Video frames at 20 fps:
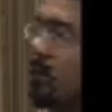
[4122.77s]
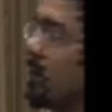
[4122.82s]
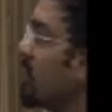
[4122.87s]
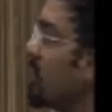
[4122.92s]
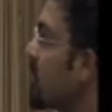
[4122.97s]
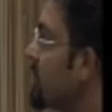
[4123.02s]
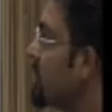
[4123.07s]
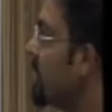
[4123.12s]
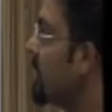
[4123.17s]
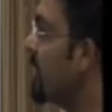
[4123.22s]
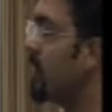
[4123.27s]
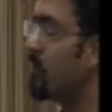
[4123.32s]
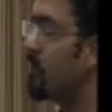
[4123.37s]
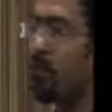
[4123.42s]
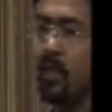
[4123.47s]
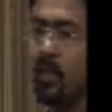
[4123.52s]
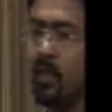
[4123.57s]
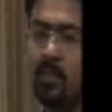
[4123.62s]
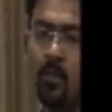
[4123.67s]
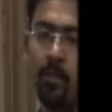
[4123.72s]
JEE advanced
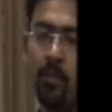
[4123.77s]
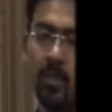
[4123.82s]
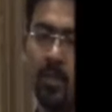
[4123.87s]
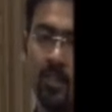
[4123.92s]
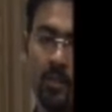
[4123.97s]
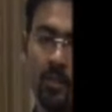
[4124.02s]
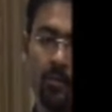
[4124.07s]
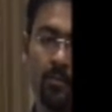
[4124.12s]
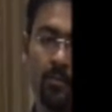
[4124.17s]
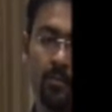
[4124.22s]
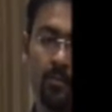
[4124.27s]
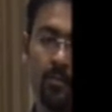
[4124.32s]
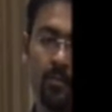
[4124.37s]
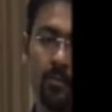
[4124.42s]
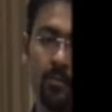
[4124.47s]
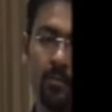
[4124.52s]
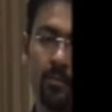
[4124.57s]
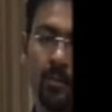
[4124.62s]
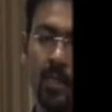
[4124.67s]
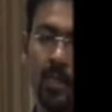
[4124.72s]
question.
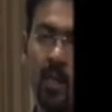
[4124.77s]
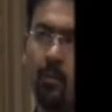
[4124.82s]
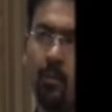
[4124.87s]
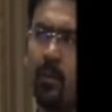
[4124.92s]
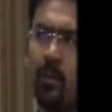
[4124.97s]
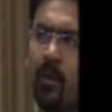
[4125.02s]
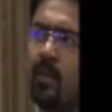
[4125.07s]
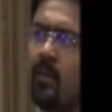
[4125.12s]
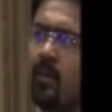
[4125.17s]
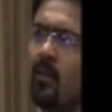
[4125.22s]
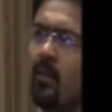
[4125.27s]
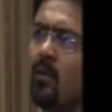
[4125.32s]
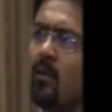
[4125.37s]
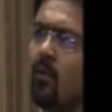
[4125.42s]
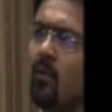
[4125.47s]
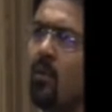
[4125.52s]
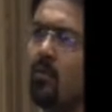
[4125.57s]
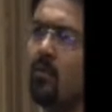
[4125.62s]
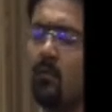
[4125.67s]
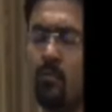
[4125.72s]
Came in, I think,
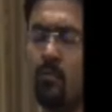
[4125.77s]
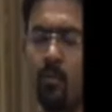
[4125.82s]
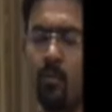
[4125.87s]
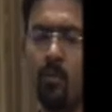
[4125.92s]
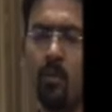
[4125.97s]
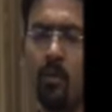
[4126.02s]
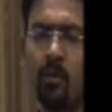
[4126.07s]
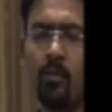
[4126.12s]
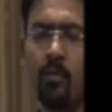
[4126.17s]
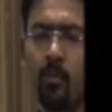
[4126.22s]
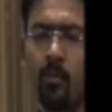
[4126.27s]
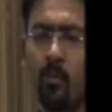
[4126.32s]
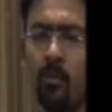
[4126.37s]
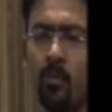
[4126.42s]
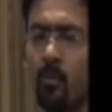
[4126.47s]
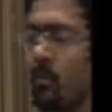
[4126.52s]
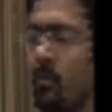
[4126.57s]
2004, if I'm not wrong.